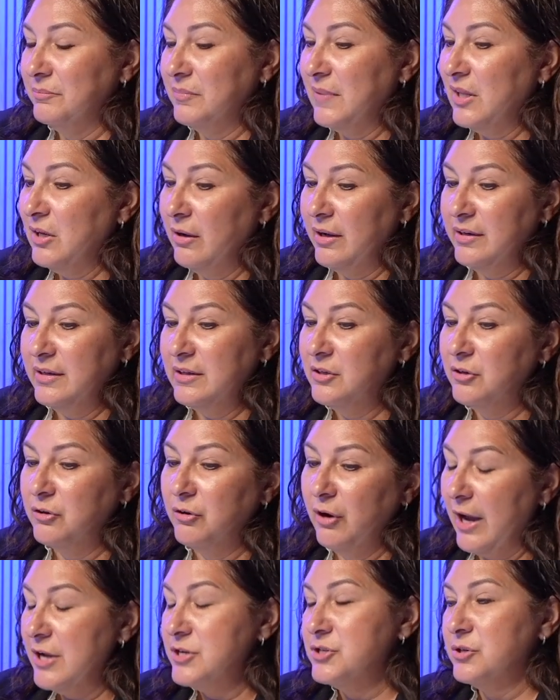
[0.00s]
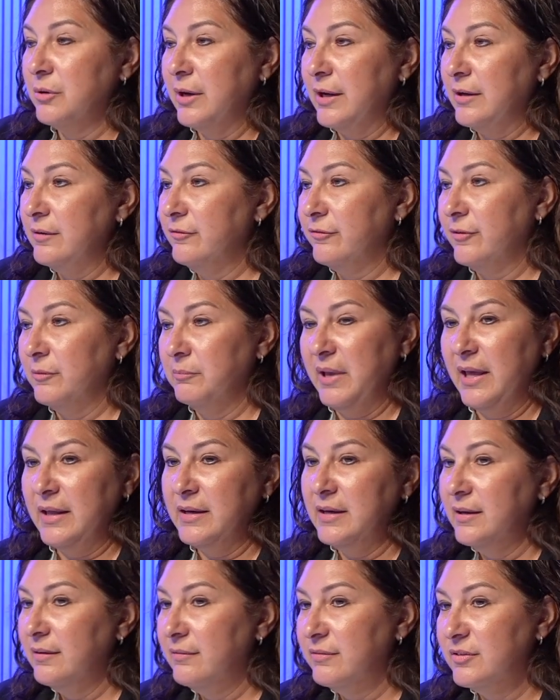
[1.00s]
I didn't graduate from
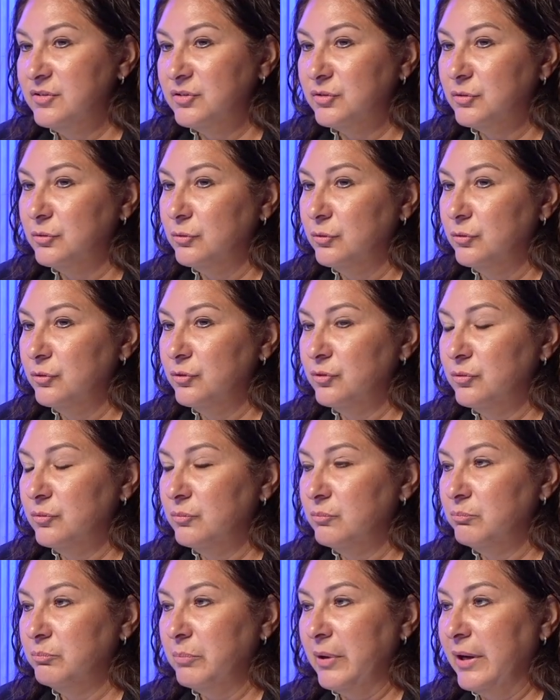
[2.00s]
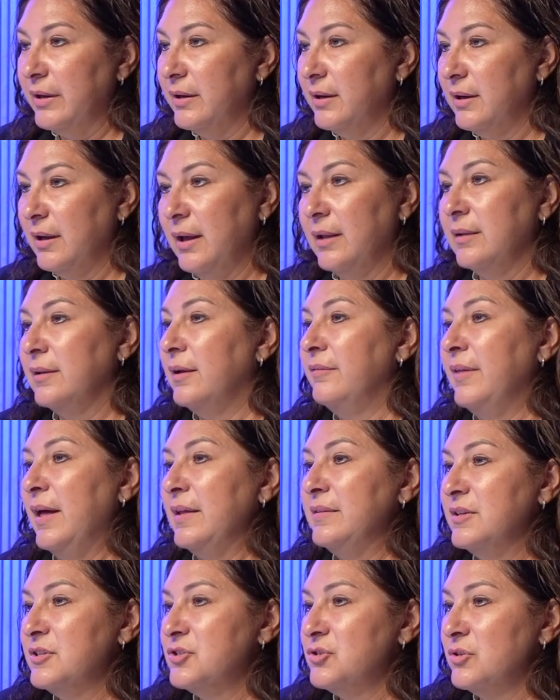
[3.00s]
any of the schools, but I love
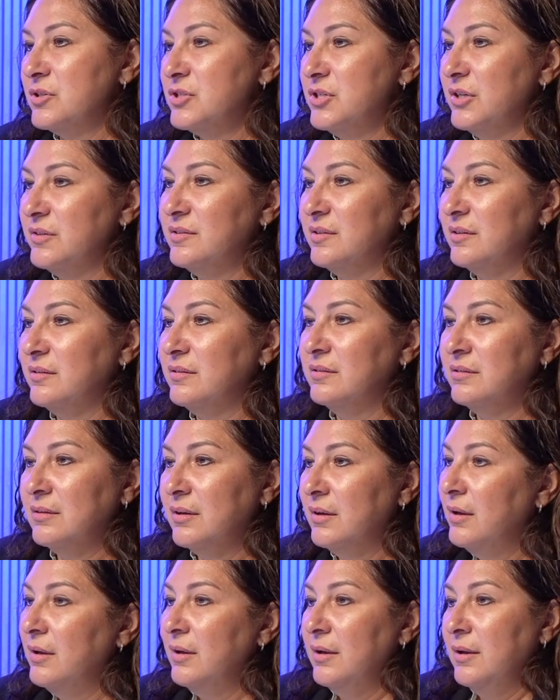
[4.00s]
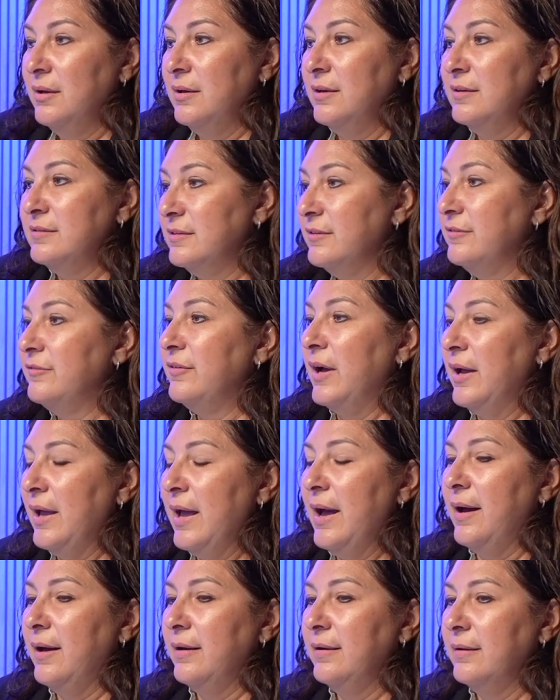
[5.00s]
that district just as if I
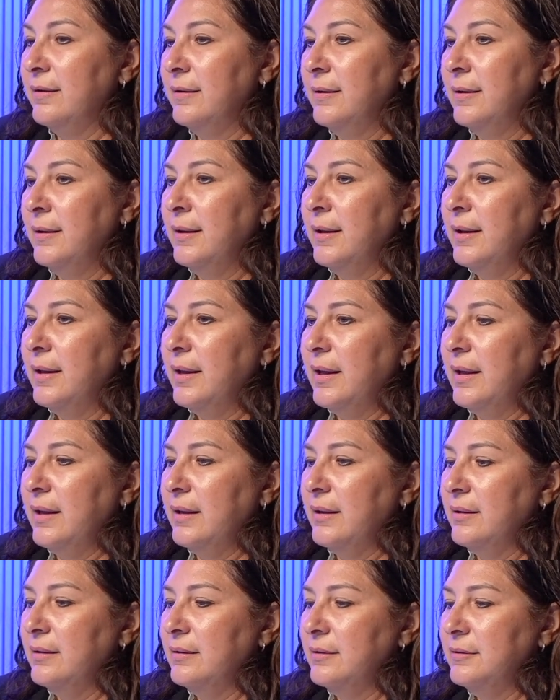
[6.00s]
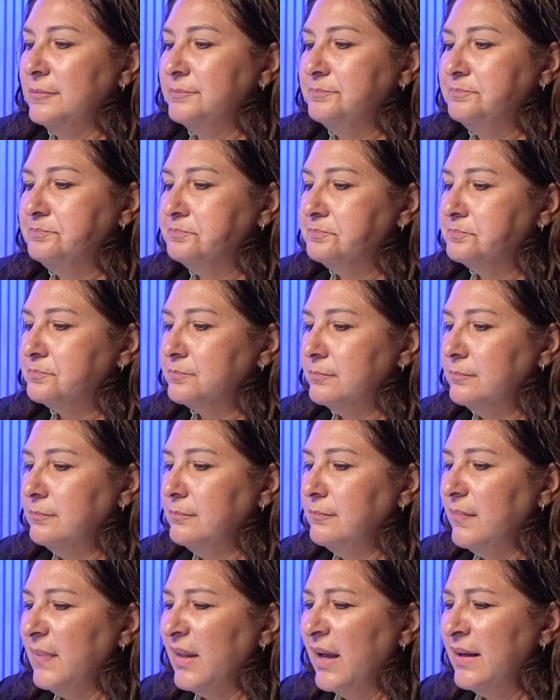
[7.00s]
had. And
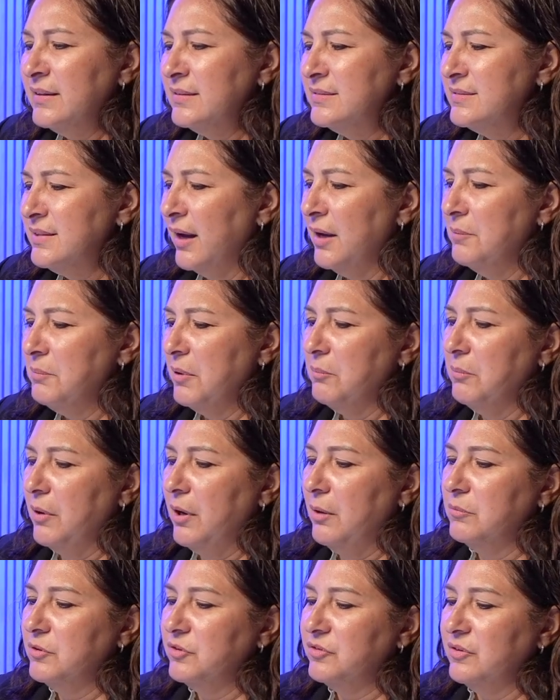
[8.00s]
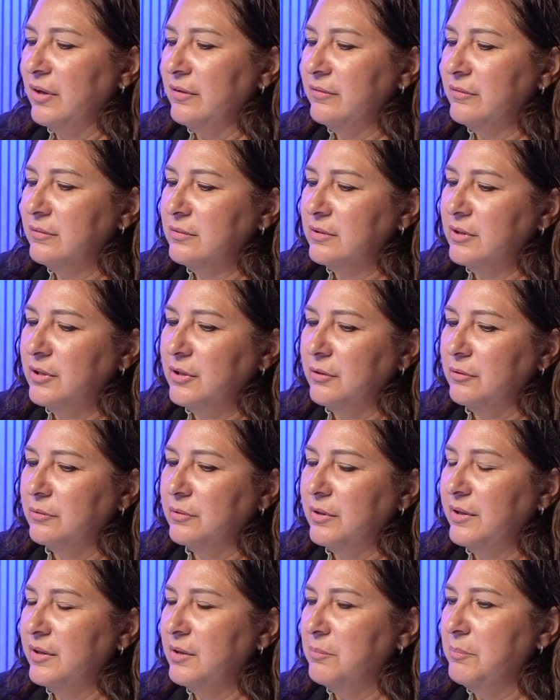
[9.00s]
at the time, my mom was not,
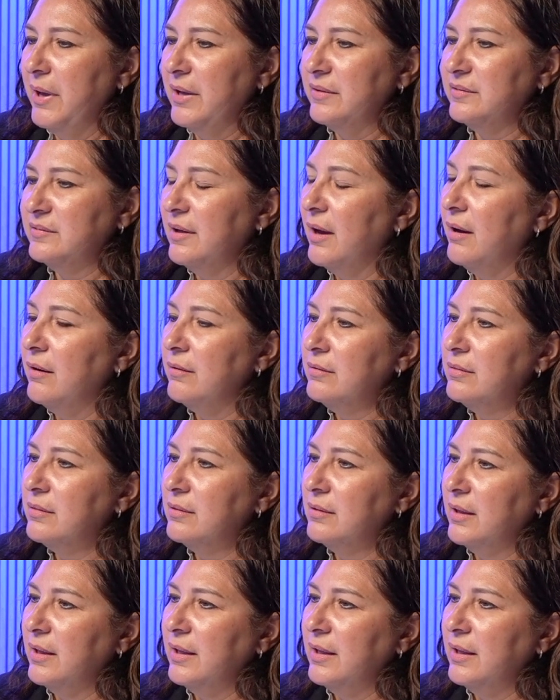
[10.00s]
in the best health.